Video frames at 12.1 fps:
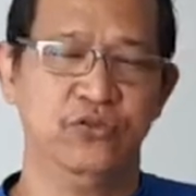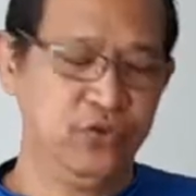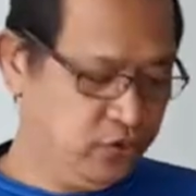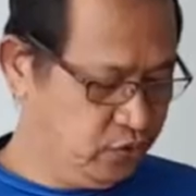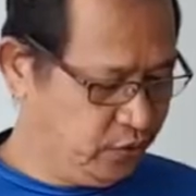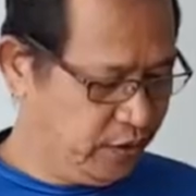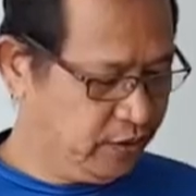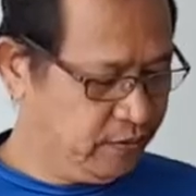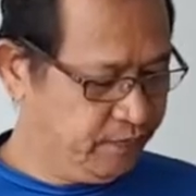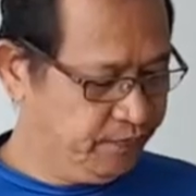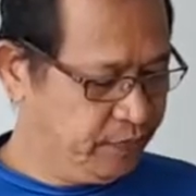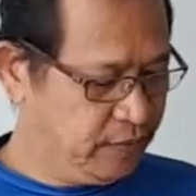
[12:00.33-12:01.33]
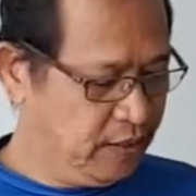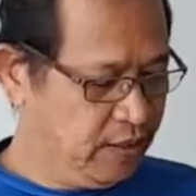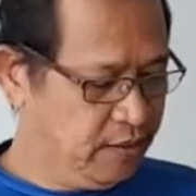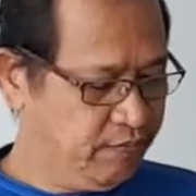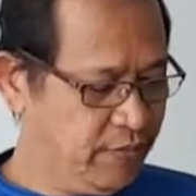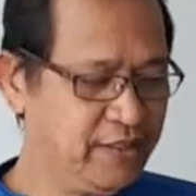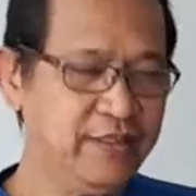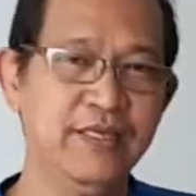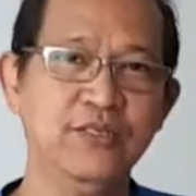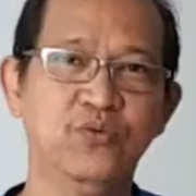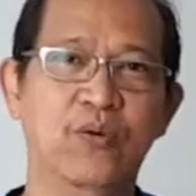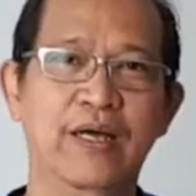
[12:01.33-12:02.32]
to do it. But
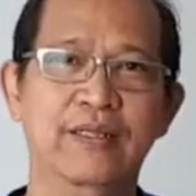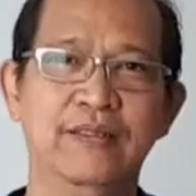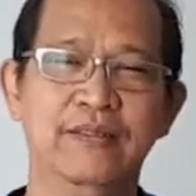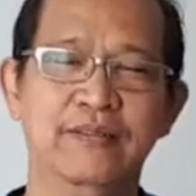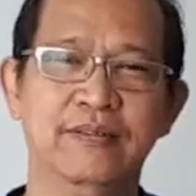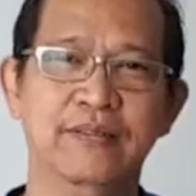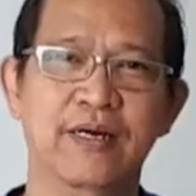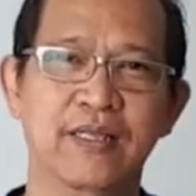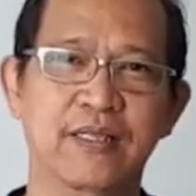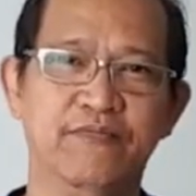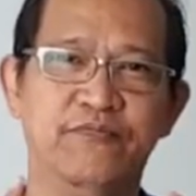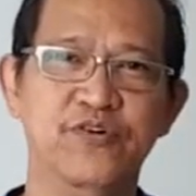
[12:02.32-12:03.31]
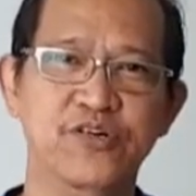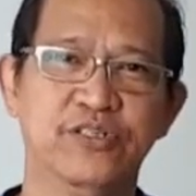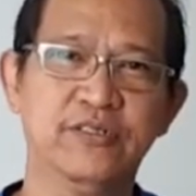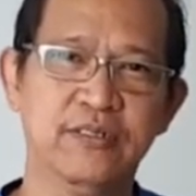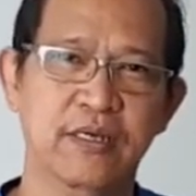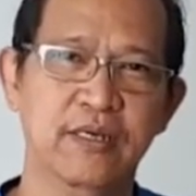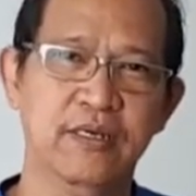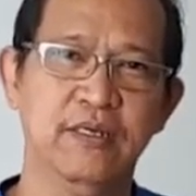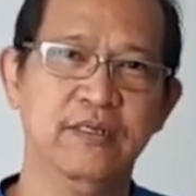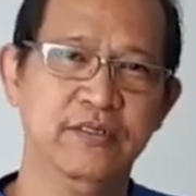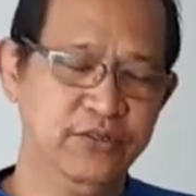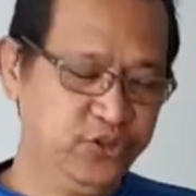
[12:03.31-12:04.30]
this one, at the first
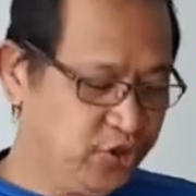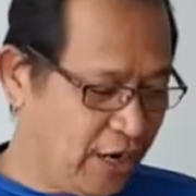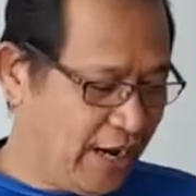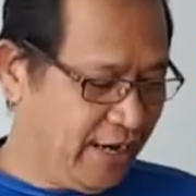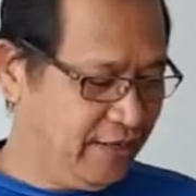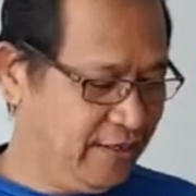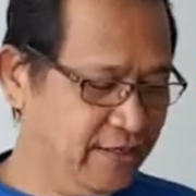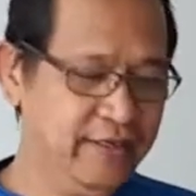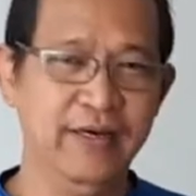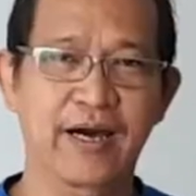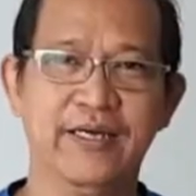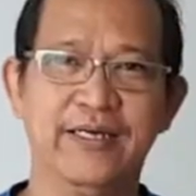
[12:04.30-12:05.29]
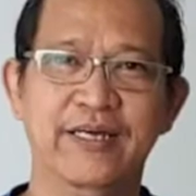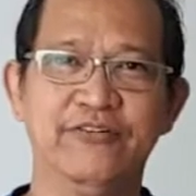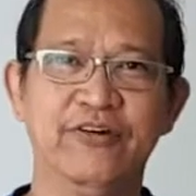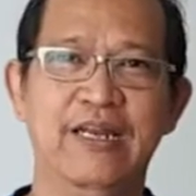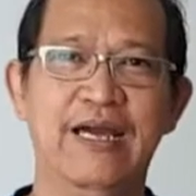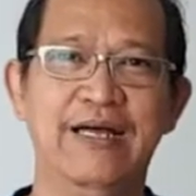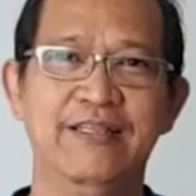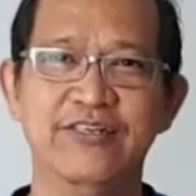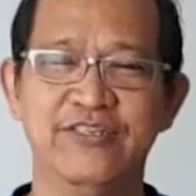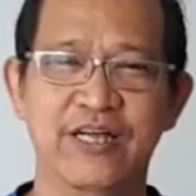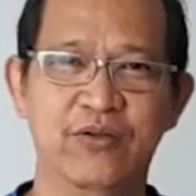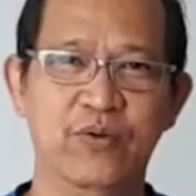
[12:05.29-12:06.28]
try, I can really
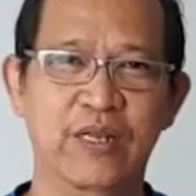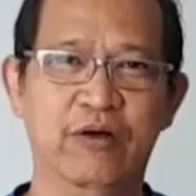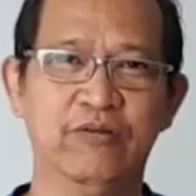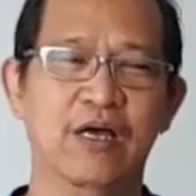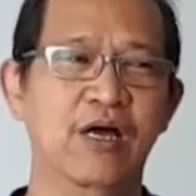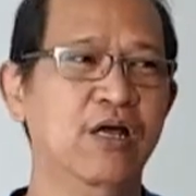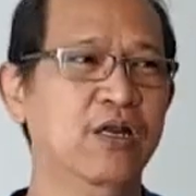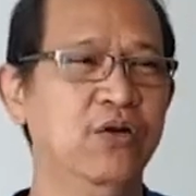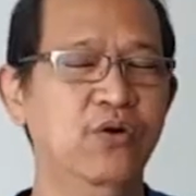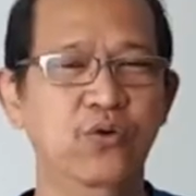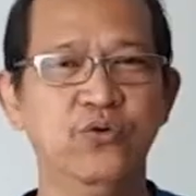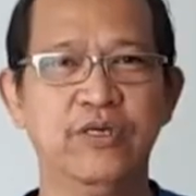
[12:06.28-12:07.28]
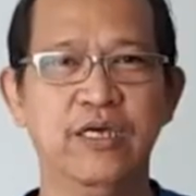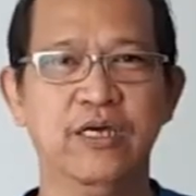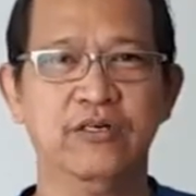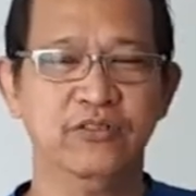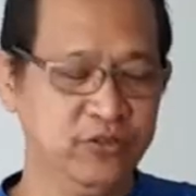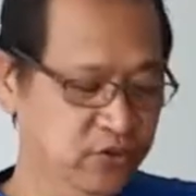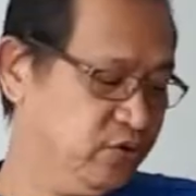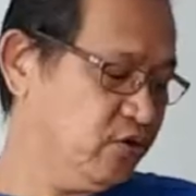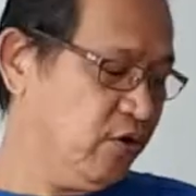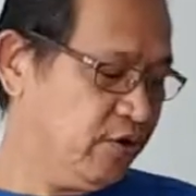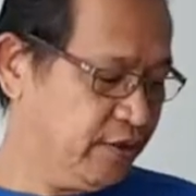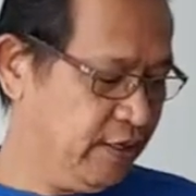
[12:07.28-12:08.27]
understand without looking on the
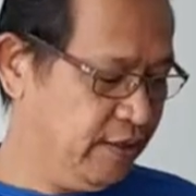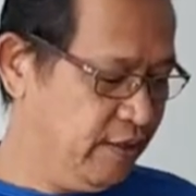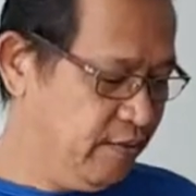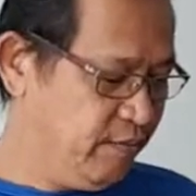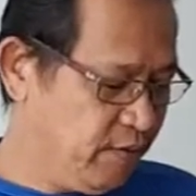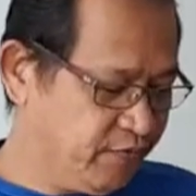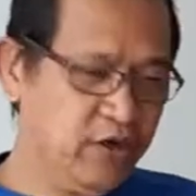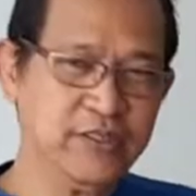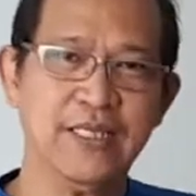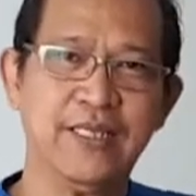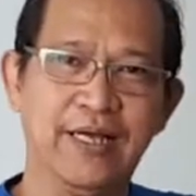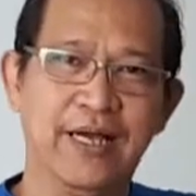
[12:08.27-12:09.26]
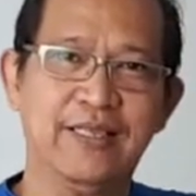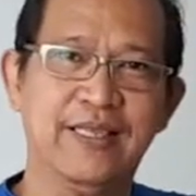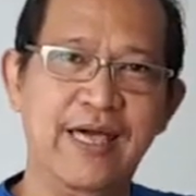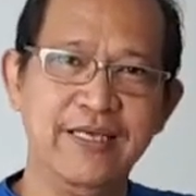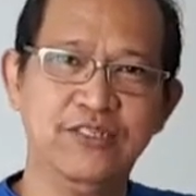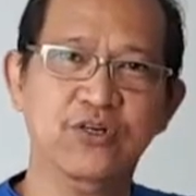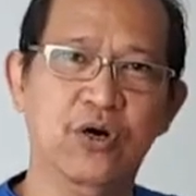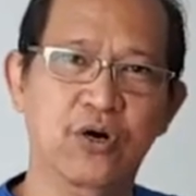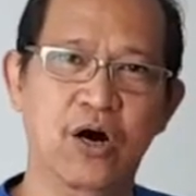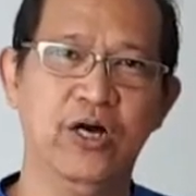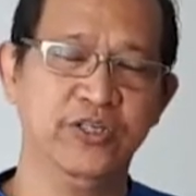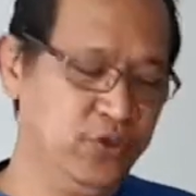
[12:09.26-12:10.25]
tutorial. But of course, as the days go
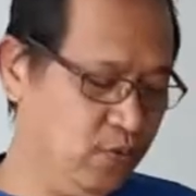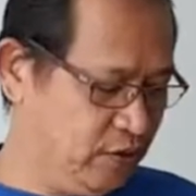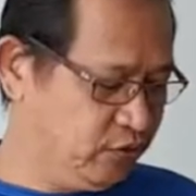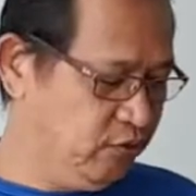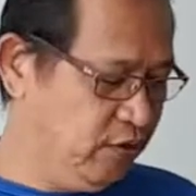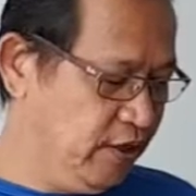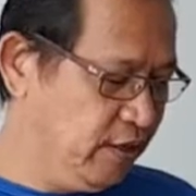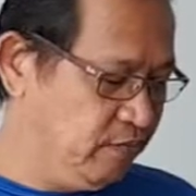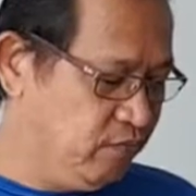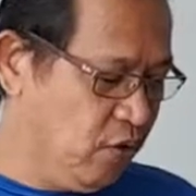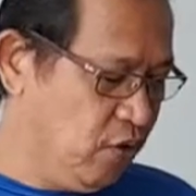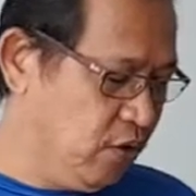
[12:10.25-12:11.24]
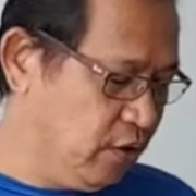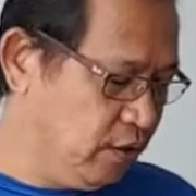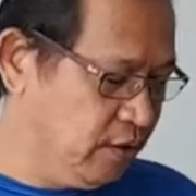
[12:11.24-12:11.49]
on, you want to learn more,